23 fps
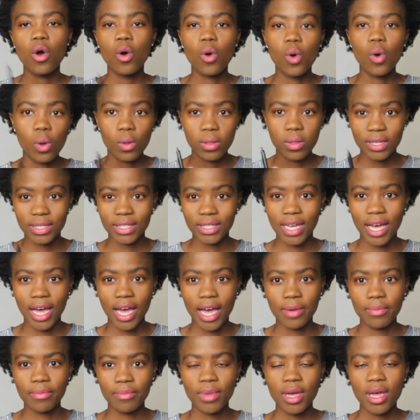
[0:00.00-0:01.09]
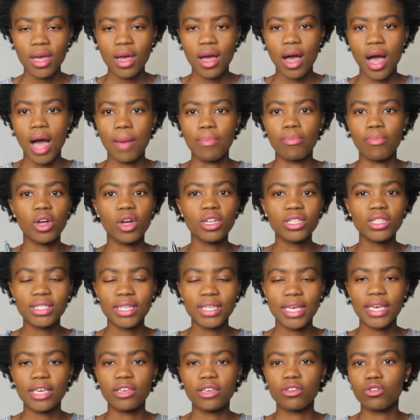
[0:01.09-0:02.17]
all the time i'm not
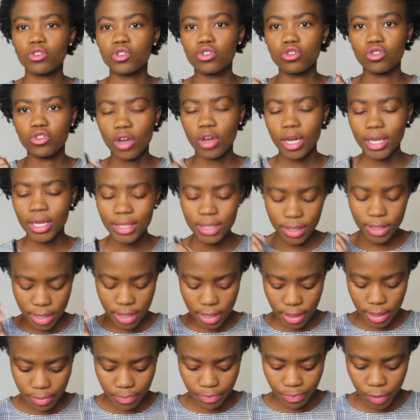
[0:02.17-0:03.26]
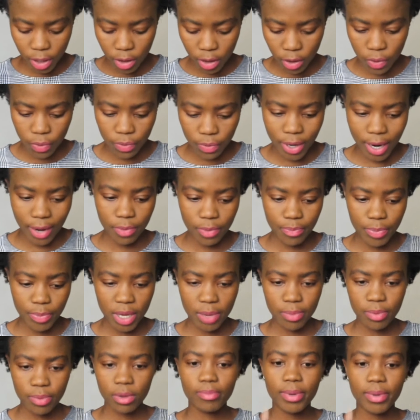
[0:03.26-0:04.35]
saying you should not um, include other
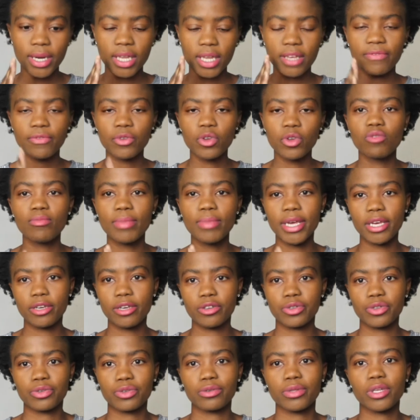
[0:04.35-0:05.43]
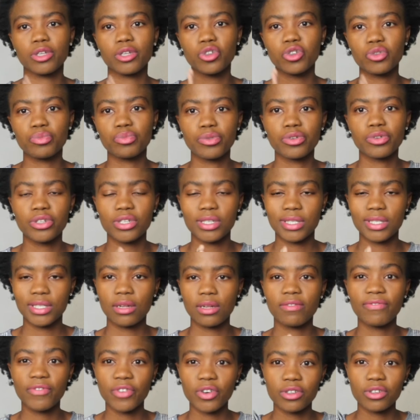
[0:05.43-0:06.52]
people but if you make sure that you put
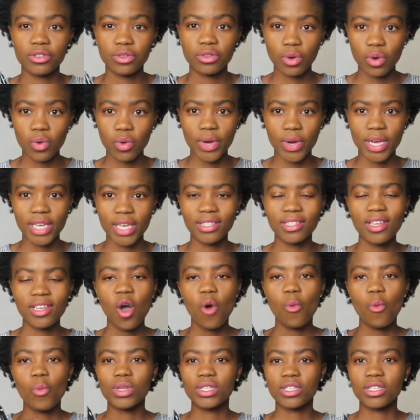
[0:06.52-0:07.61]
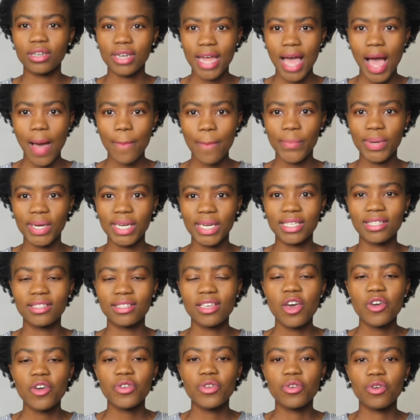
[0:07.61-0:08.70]
yourself first always what's going to happen is
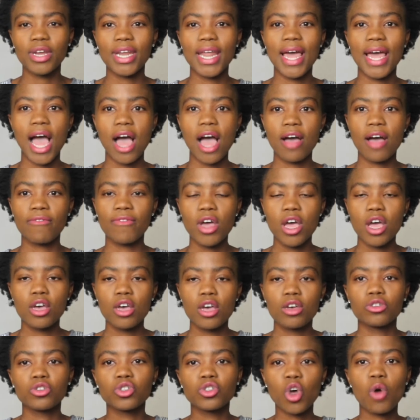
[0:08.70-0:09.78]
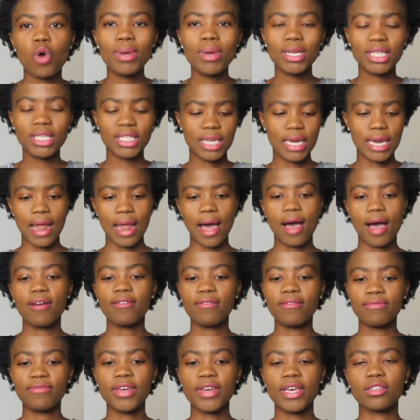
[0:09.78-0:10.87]
you're going to have so much
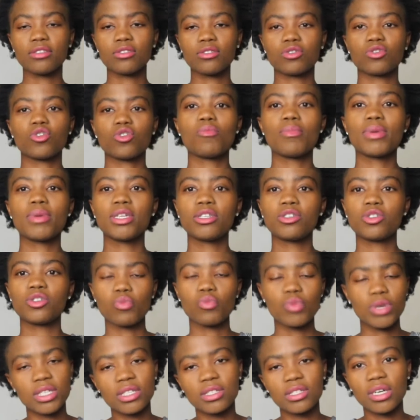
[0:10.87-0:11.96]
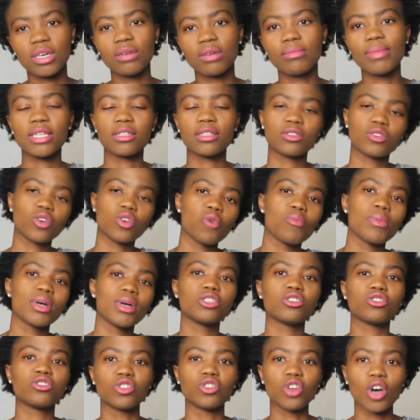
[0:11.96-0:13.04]
love and so much wisdom and so
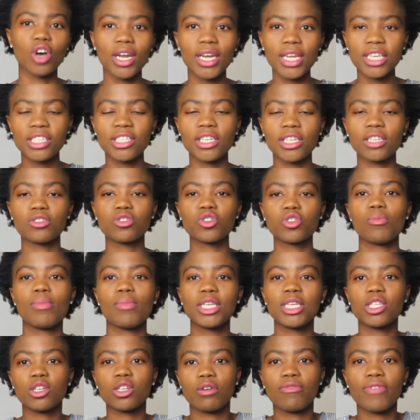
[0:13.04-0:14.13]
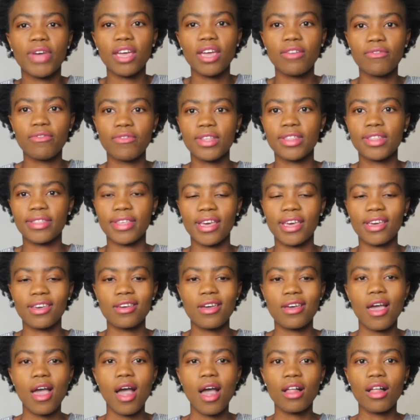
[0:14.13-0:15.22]
much knowledge and so much of everything
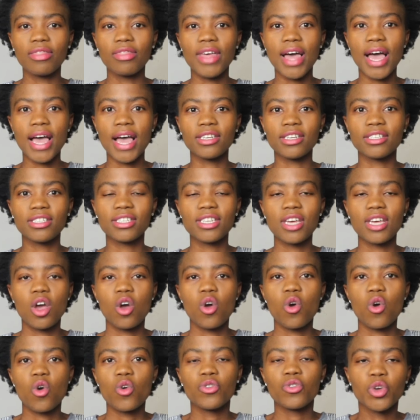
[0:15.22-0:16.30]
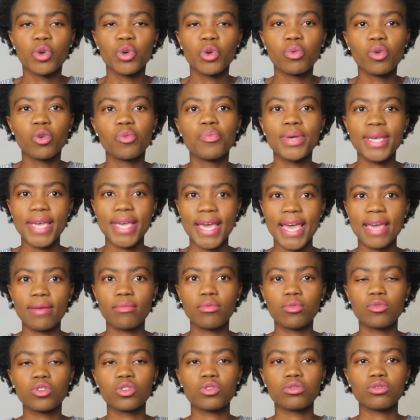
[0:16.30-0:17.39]
that you will be
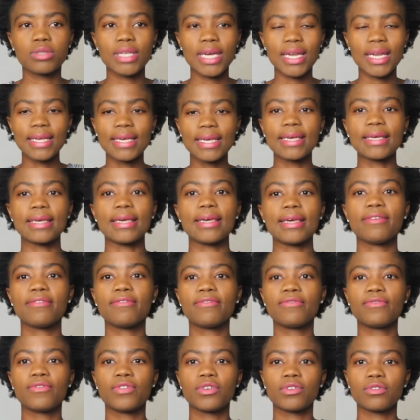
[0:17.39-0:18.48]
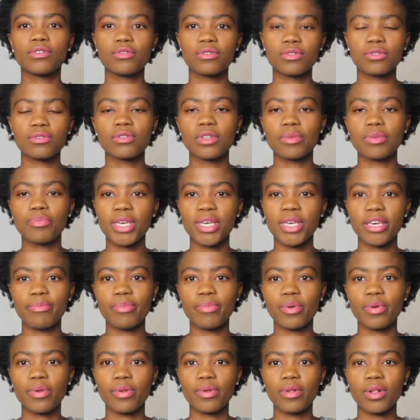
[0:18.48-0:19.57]
able to then give to the
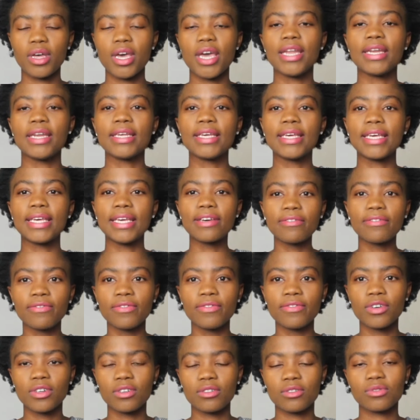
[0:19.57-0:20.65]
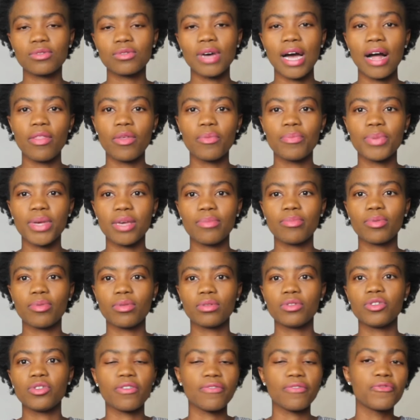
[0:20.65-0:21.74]
people and give to other
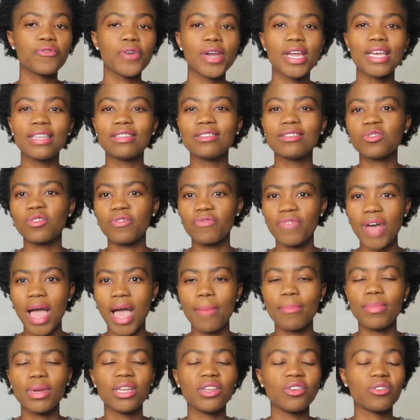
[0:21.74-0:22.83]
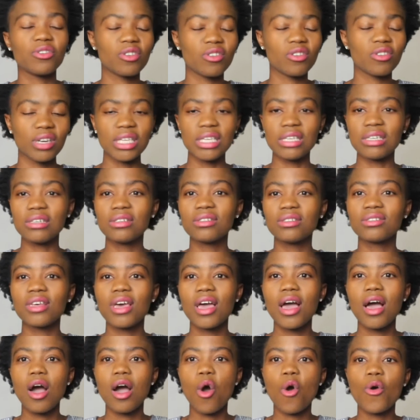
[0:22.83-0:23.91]
people your friends, your family, your colleagues,
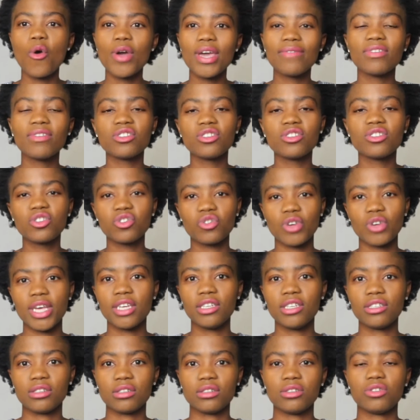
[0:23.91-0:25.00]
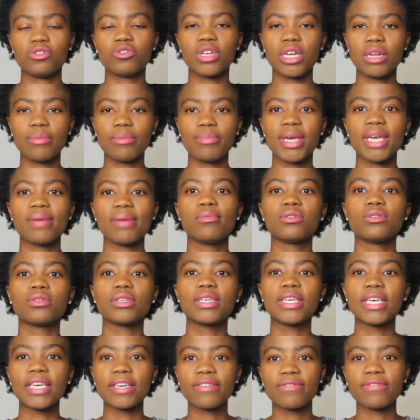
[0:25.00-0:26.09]
or even strangers, you're going to be able to
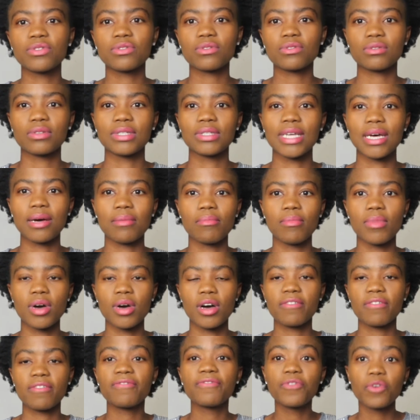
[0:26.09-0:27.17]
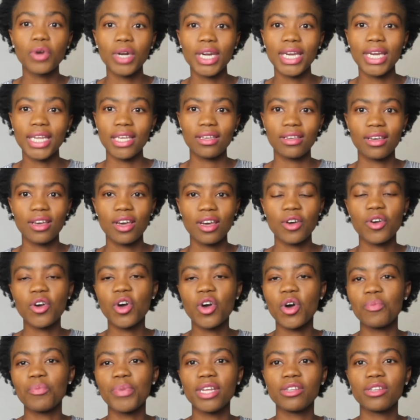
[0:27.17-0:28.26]
give to them fully
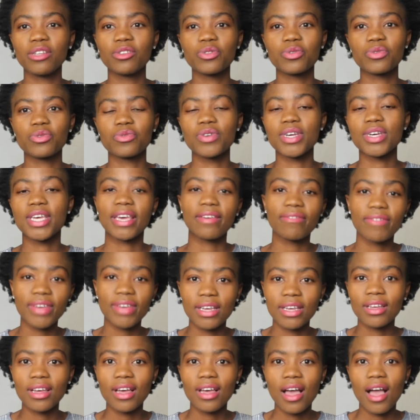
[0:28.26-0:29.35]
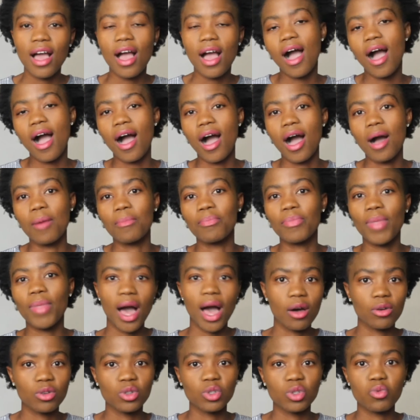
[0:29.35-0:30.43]
compared to giving um,
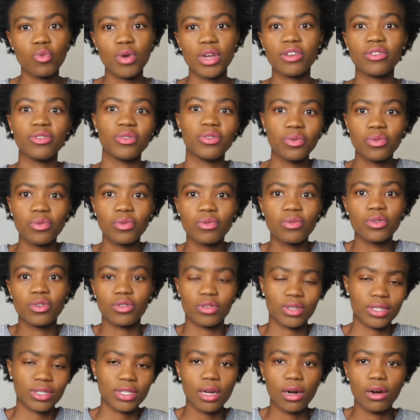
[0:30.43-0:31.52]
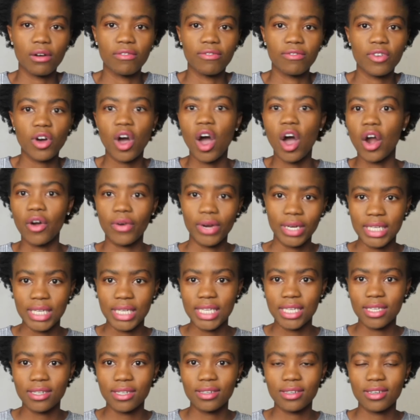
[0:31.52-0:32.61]
out when you yourself are in
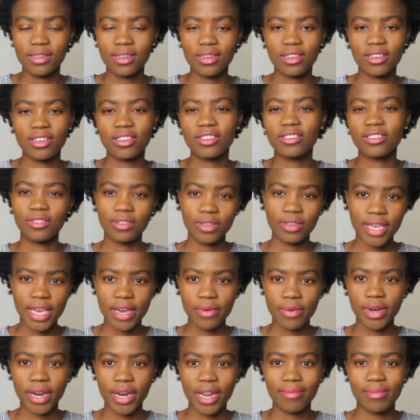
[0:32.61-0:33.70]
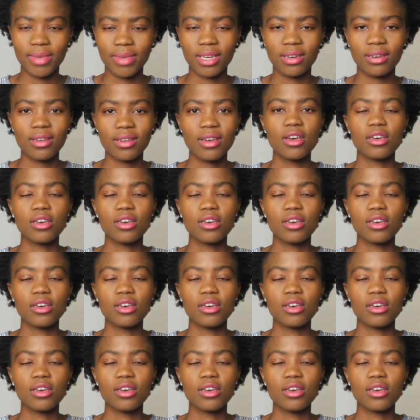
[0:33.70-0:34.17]
need. Do you get what I mean?